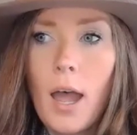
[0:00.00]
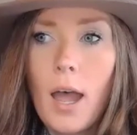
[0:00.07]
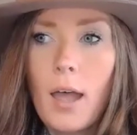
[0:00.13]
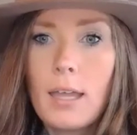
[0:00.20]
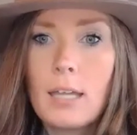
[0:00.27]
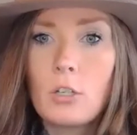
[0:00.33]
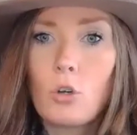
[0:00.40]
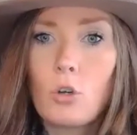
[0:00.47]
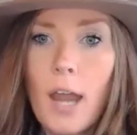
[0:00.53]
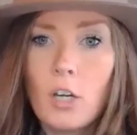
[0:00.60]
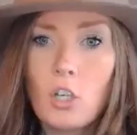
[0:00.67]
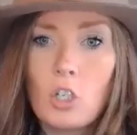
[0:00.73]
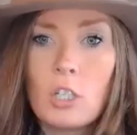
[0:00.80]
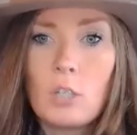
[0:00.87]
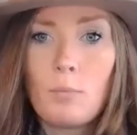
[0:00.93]

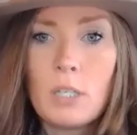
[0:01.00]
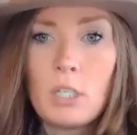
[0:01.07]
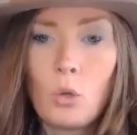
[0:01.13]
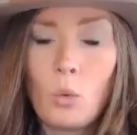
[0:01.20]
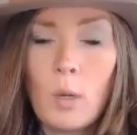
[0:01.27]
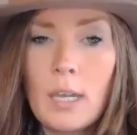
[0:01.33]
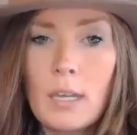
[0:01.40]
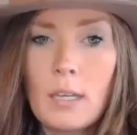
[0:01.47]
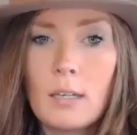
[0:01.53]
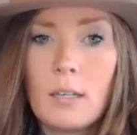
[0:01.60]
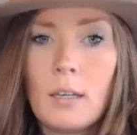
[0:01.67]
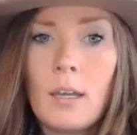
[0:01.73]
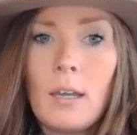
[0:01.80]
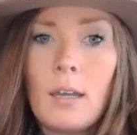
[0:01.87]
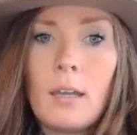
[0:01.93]
interactions between
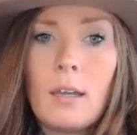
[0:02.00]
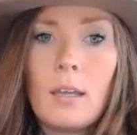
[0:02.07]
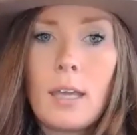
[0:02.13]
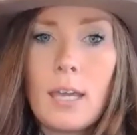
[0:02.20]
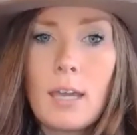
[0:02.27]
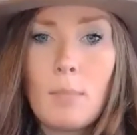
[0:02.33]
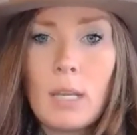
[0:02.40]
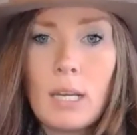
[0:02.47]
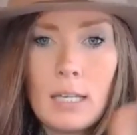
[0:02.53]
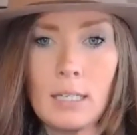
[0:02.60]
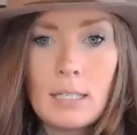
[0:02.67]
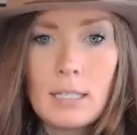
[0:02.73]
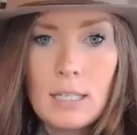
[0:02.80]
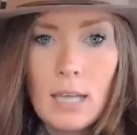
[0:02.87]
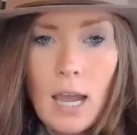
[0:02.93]
him and
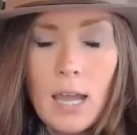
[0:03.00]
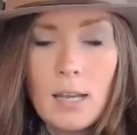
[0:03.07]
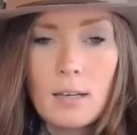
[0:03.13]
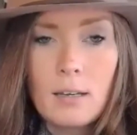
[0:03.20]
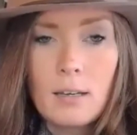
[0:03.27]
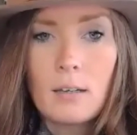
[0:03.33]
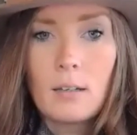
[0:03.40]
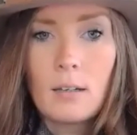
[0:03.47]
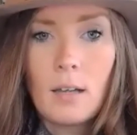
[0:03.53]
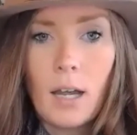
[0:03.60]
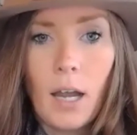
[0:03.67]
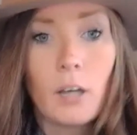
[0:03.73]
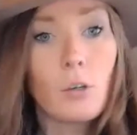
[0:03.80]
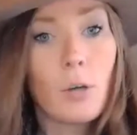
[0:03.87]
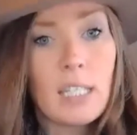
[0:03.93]
his son
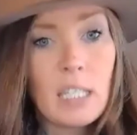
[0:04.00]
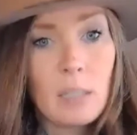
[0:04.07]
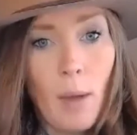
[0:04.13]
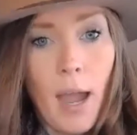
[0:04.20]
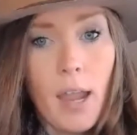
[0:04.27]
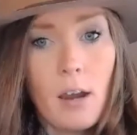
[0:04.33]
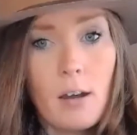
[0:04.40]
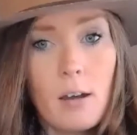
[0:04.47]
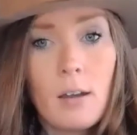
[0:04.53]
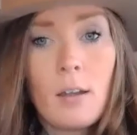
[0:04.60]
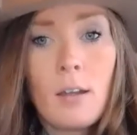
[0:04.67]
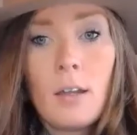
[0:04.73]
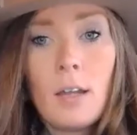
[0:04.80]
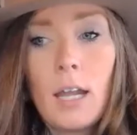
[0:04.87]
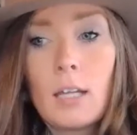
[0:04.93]
transpire.
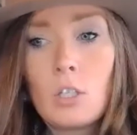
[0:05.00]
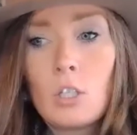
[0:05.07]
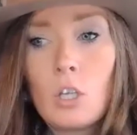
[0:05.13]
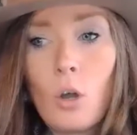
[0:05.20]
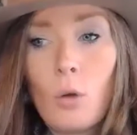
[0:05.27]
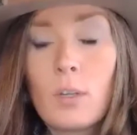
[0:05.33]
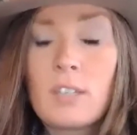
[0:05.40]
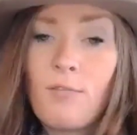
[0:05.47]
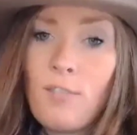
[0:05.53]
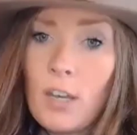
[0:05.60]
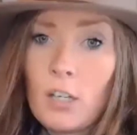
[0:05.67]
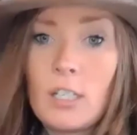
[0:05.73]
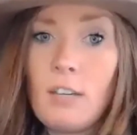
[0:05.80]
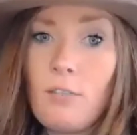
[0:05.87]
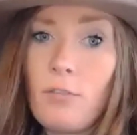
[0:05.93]
And so it's
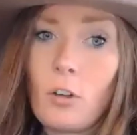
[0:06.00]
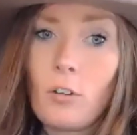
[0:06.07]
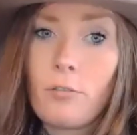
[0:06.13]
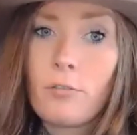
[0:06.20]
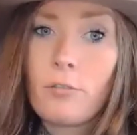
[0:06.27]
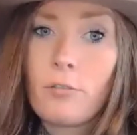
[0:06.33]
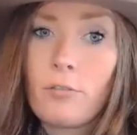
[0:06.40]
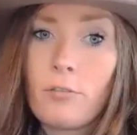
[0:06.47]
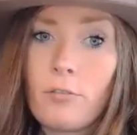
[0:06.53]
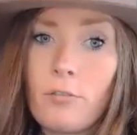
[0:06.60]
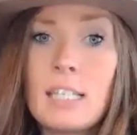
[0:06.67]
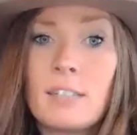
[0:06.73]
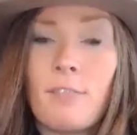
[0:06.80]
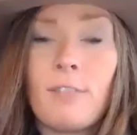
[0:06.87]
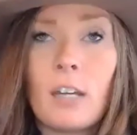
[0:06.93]
very difficult for him.
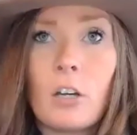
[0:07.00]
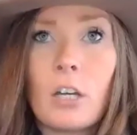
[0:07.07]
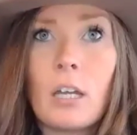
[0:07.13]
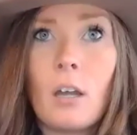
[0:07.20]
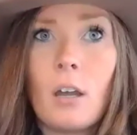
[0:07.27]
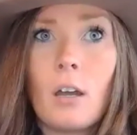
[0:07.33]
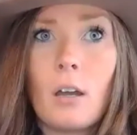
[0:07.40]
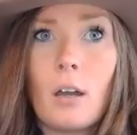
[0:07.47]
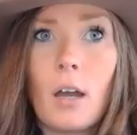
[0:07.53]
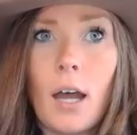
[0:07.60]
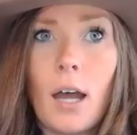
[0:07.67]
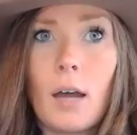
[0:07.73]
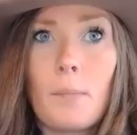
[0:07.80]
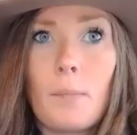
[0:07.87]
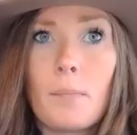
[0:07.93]
He's a very
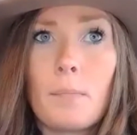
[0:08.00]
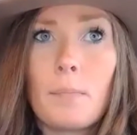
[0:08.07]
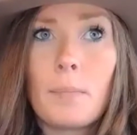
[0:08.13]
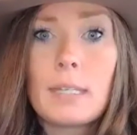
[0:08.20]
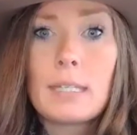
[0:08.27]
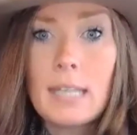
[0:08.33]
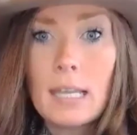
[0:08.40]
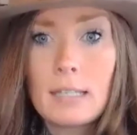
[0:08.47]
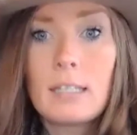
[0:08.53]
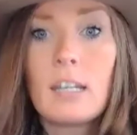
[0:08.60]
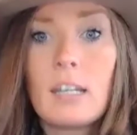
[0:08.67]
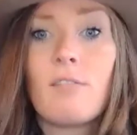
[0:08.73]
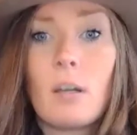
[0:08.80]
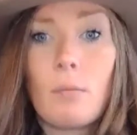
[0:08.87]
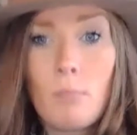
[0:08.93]

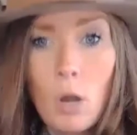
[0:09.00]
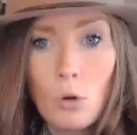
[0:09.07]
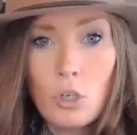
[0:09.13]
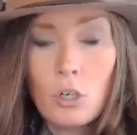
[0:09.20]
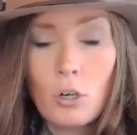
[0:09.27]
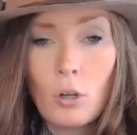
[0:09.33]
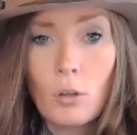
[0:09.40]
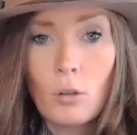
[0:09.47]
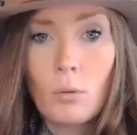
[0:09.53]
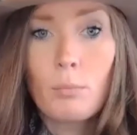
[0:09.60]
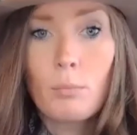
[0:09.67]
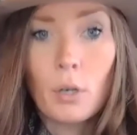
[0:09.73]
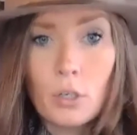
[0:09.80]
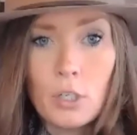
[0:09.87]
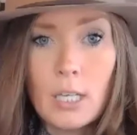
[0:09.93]
sensitive and emotional
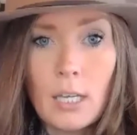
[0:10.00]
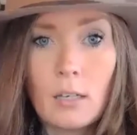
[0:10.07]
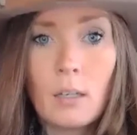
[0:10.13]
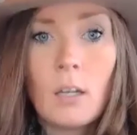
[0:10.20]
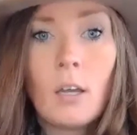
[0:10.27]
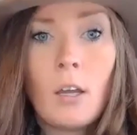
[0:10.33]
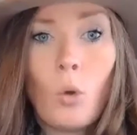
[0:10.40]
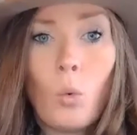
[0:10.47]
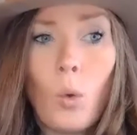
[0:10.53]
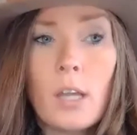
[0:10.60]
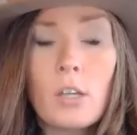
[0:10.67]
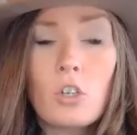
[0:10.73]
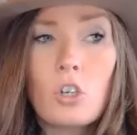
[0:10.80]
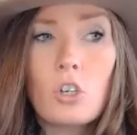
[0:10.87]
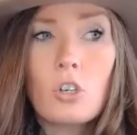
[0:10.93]
person,
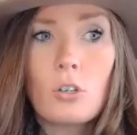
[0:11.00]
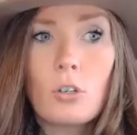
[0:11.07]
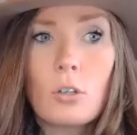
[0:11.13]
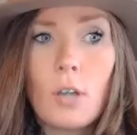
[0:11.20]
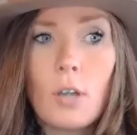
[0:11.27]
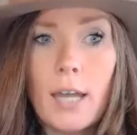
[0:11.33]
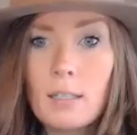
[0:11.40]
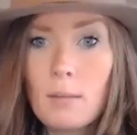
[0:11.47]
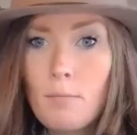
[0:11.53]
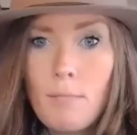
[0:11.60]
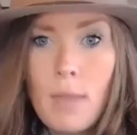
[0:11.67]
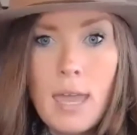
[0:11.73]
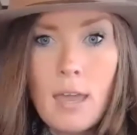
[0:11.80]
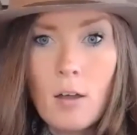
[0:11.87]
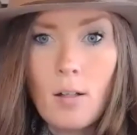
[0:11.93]
which as a
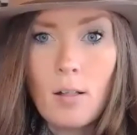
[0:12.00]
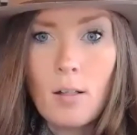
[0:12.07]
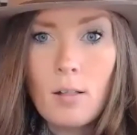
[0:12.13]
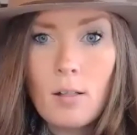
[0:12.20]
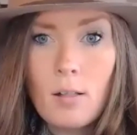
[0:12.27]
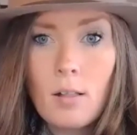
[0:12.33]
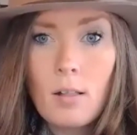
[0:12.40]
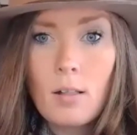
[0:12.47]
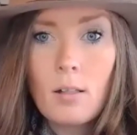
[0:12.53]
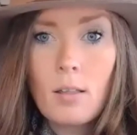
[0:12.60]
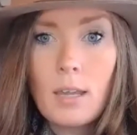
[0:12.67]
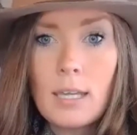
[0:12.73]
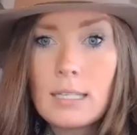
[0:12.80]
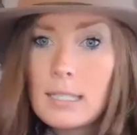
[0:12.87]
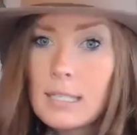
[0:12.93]
male
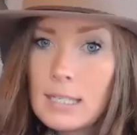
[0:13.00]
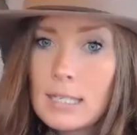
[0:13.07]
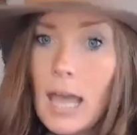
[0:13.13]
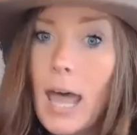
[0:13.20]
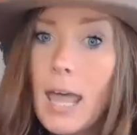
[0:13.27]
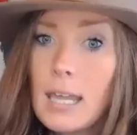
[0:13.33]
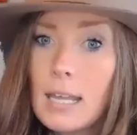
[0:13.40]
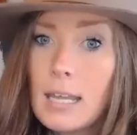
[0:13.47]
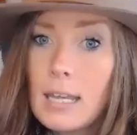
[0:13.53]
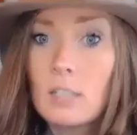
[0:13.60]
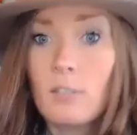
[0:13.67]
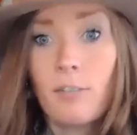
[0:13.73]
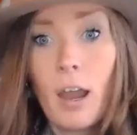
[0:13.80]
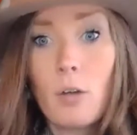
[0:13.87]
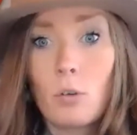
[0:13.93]
in society
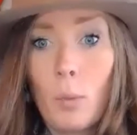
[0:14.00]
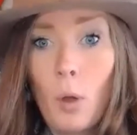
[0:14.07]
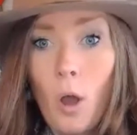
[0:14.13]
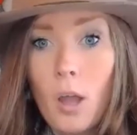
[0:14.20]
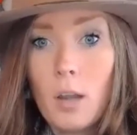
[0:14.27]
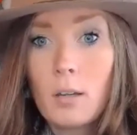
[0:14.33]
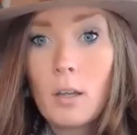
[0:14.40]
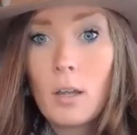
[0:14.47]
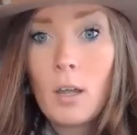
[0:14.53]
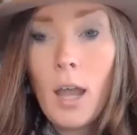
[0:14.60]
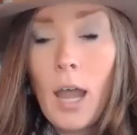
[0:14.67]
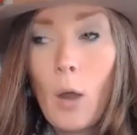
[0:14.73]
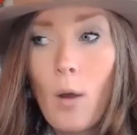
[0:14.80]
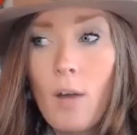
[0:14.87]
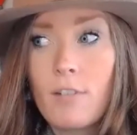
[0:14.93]
is frowned upon.
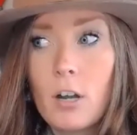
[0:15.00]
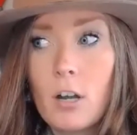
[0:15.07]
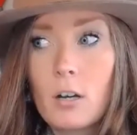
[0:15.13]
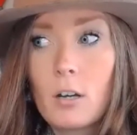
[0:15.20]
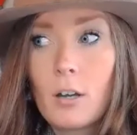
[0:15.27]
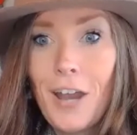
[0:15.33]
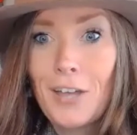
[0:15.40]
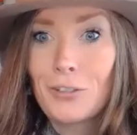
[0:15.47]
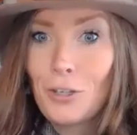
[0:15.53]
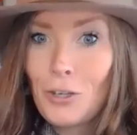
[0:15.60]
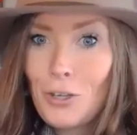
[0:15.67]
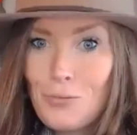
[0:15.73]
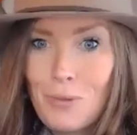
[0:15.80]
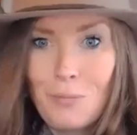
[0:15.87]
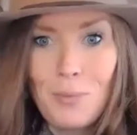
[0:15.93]
However, as a
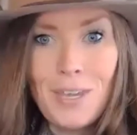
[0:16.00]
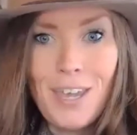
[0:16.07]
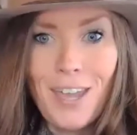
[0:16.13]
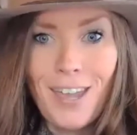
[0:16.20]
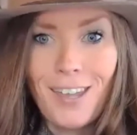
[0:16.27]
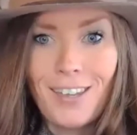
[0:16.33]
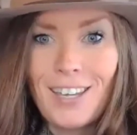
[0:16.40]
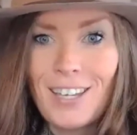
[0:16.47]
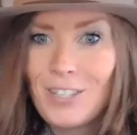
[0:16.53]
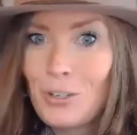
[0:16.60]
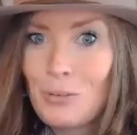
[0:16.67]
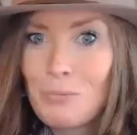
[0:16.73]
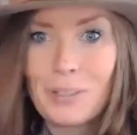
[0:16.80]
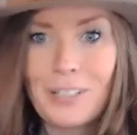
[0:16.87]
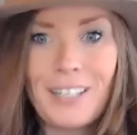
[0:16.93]
human being is
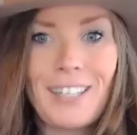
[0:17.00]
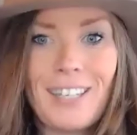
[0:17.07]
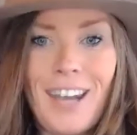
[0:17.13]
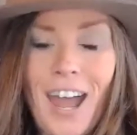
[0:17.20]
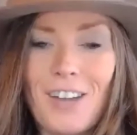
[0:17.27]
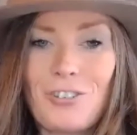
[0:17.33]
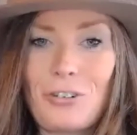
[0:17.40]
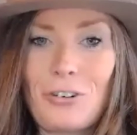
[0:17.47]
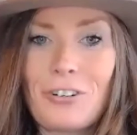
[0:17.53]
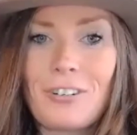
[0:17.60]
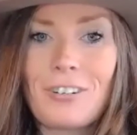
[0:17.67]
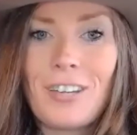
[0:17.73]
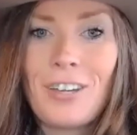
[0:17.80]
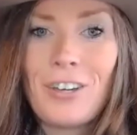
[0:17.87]
completely natural.